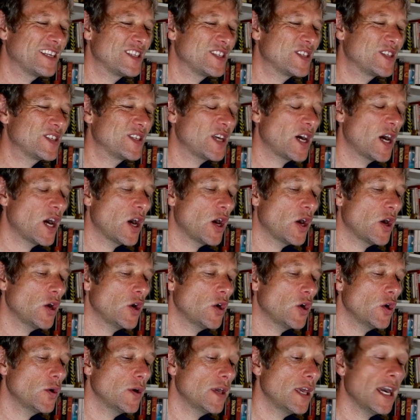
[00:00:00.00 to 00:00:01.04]

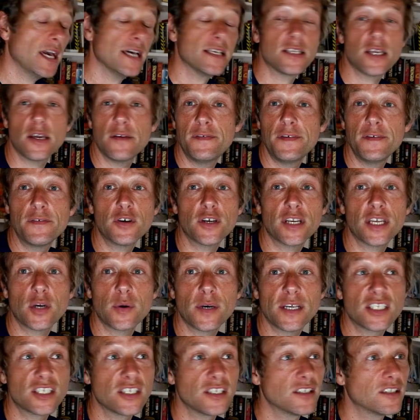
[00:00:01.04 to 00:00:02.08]
So if you've got any
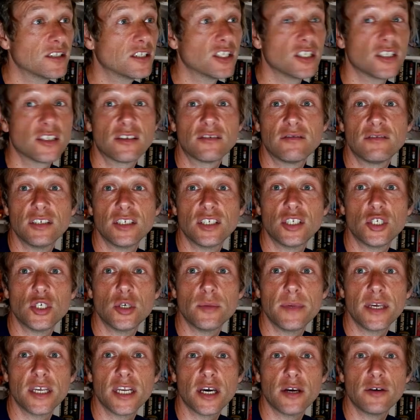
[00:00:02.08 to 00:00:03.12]
questions, just
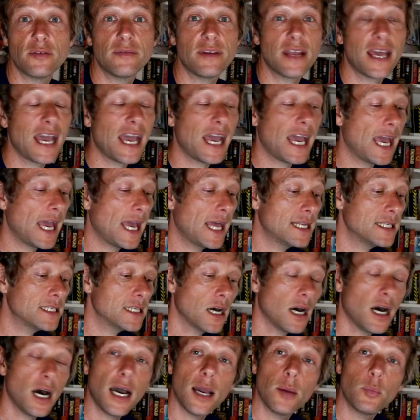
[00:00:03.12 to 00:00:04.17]
shoot me a note and
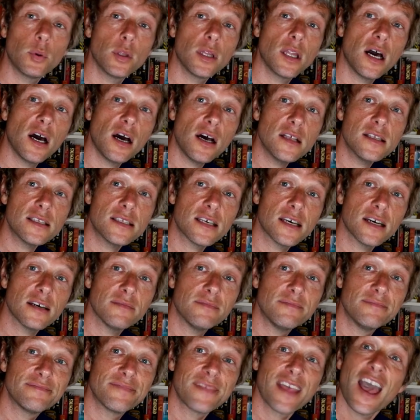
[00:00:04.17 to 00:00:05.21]
I will answer.
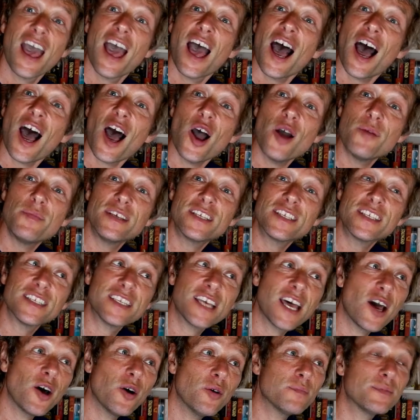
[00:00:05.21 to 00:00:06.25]
I hope this has
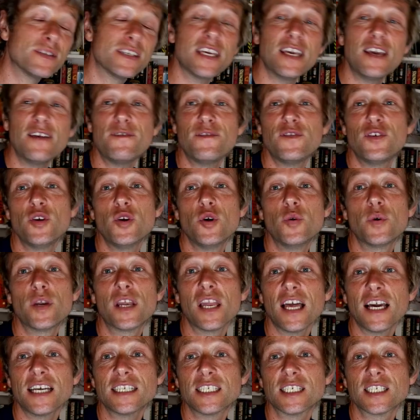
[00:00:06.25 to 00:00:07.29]
helped. If you would
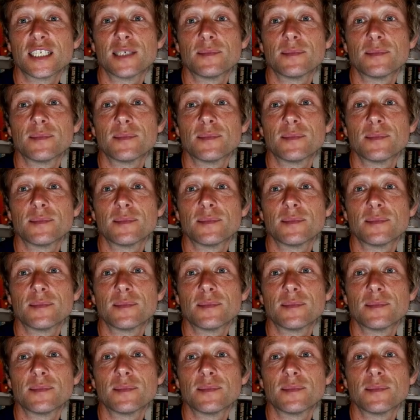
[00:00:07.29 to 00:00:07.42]
like to